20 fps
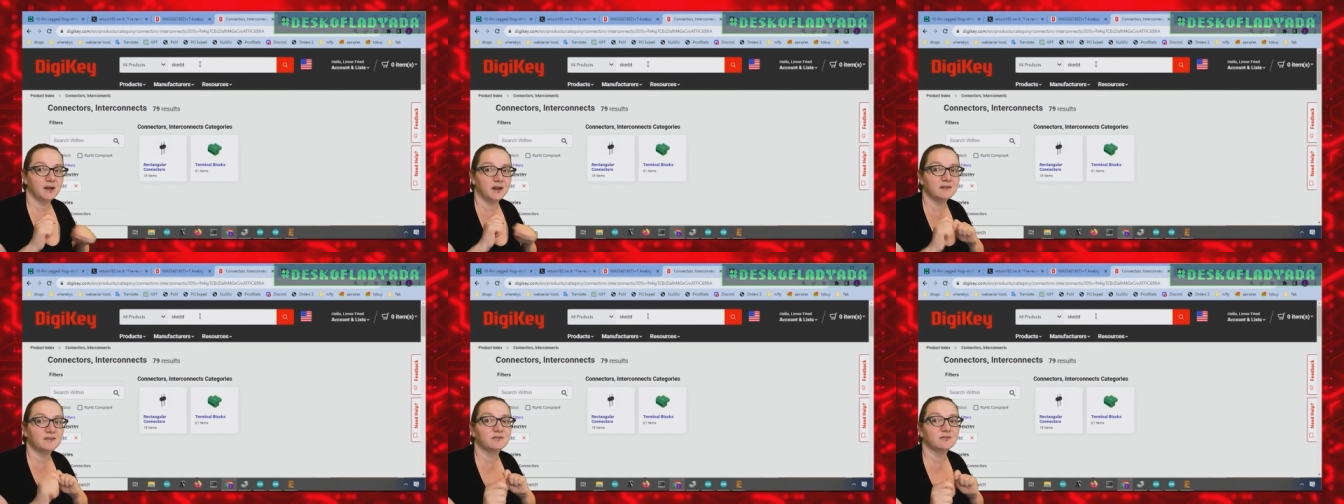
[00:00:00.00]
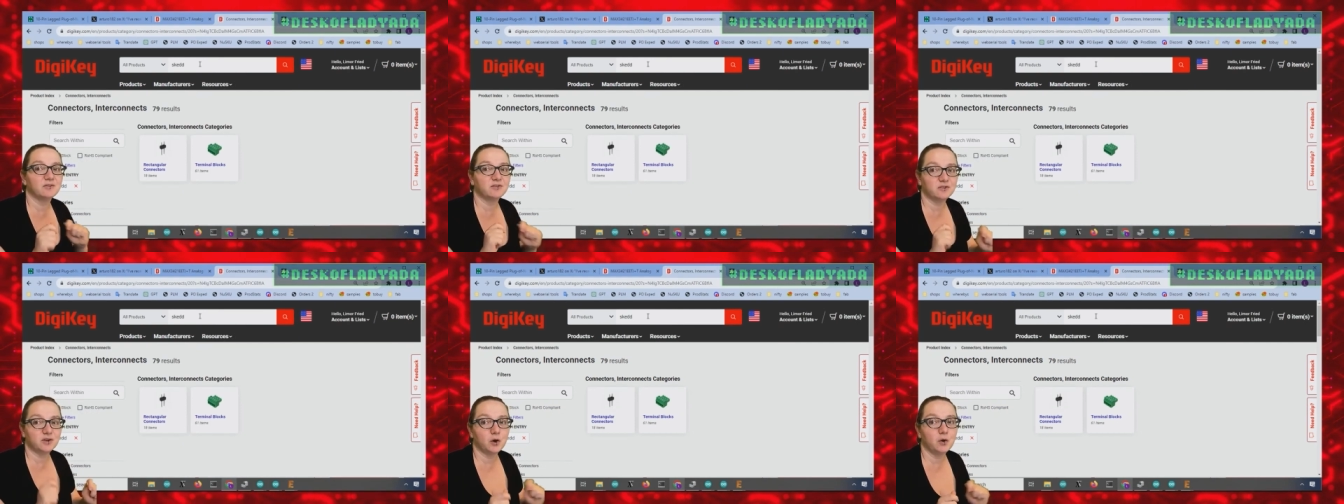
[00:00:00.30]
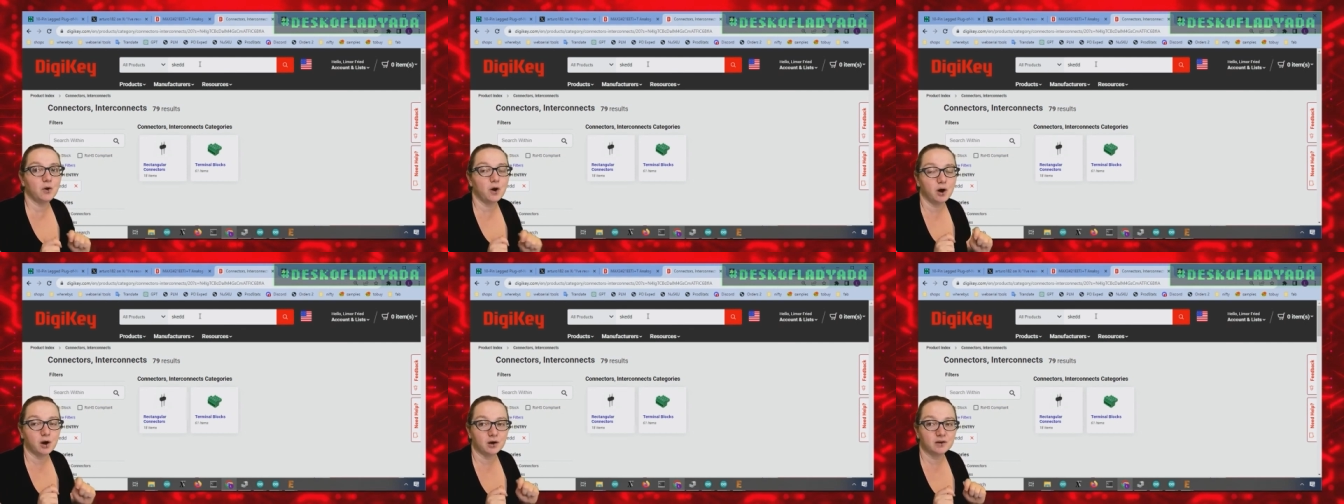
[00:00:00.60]
It's
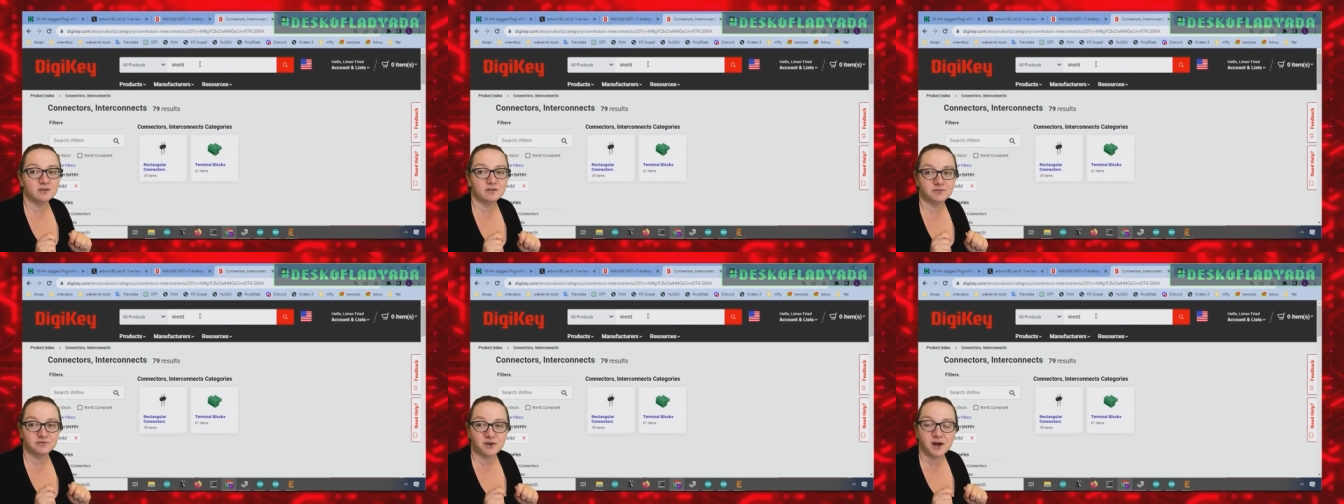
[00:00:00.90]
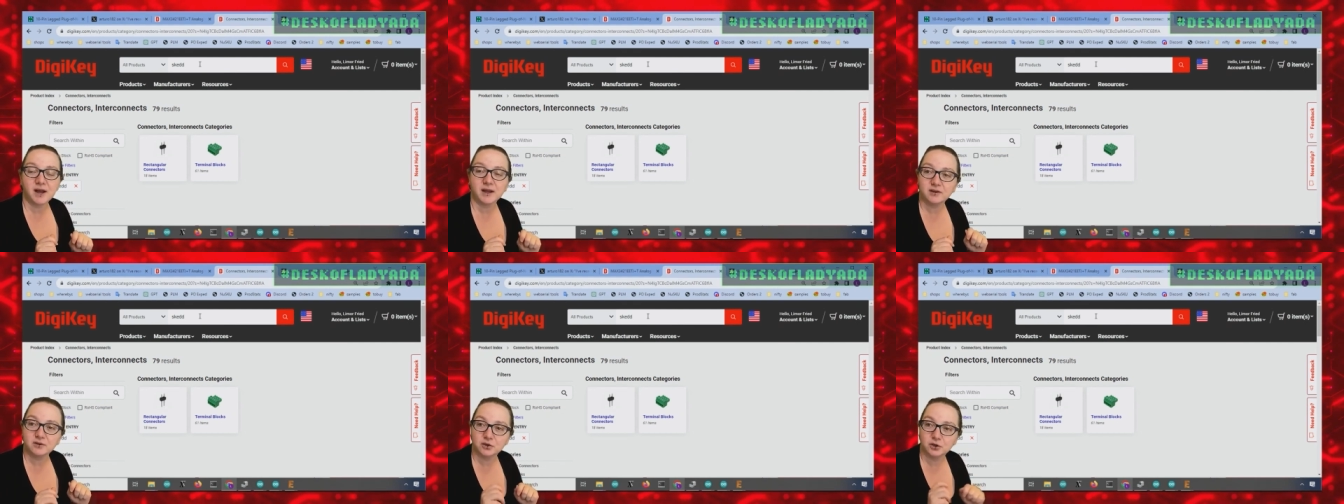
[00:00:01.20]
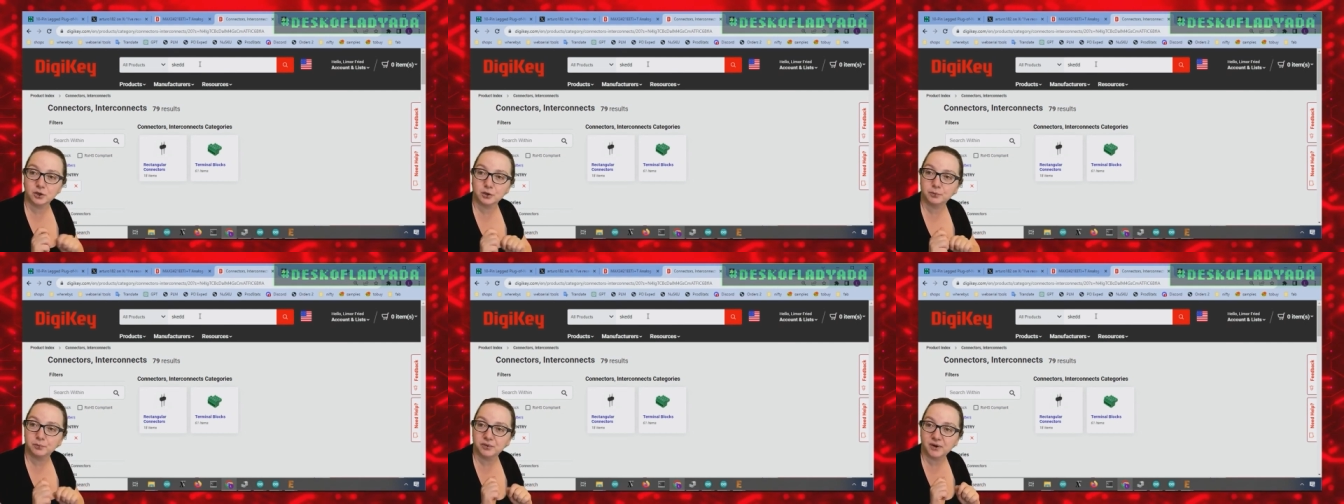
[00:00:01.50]
so hard to
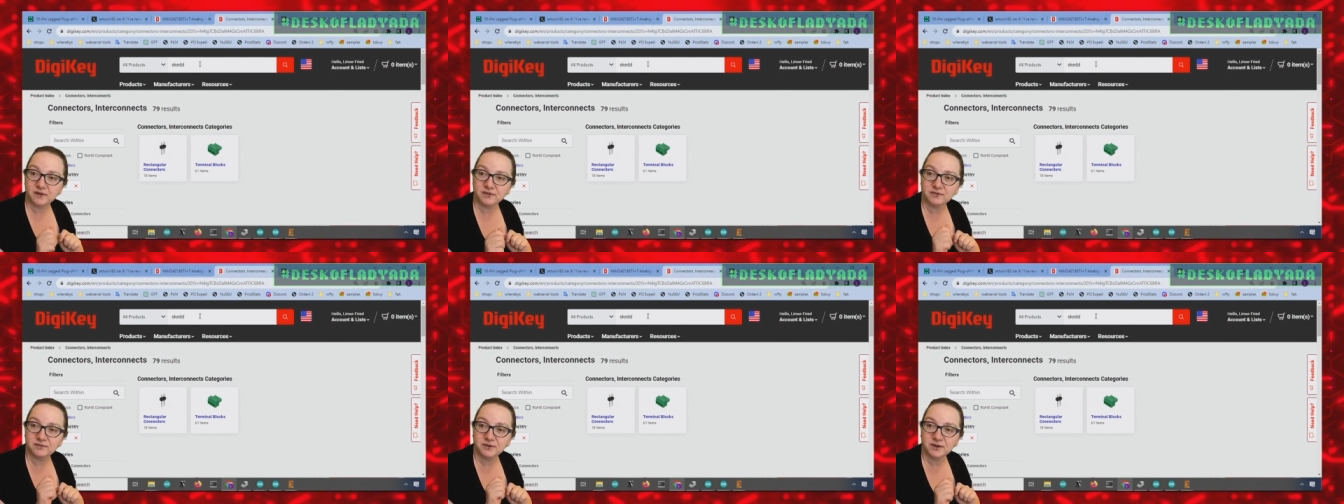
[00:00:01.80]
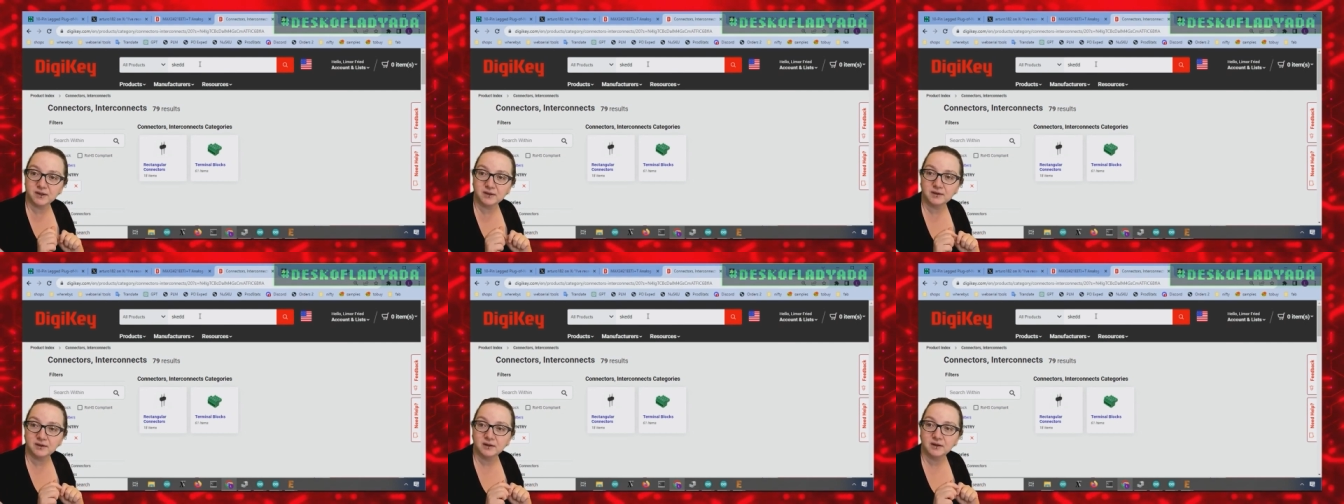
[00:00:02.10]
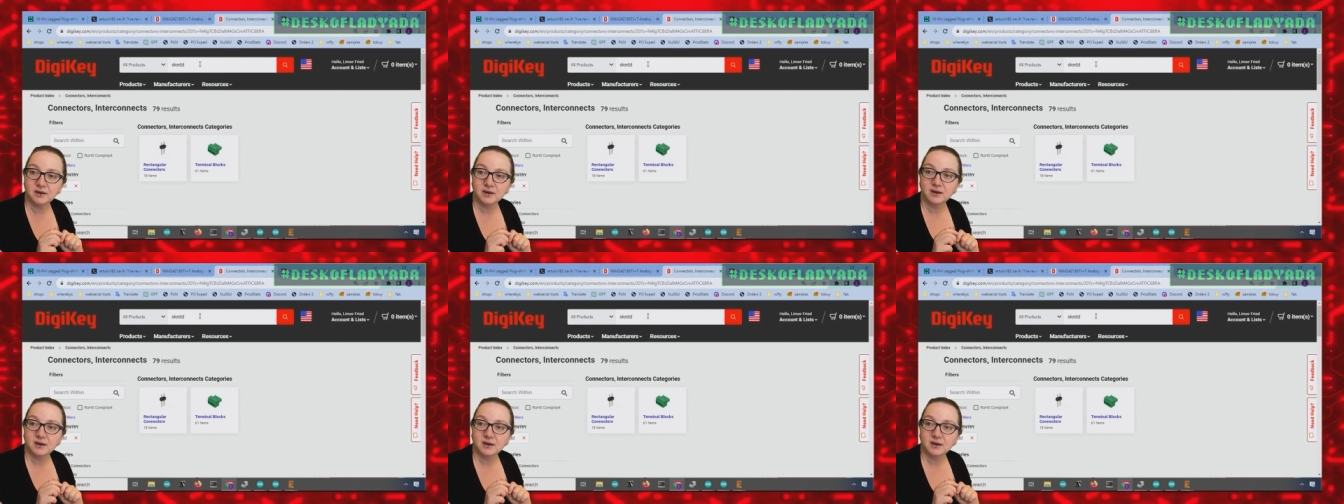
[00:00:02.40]
find good press fit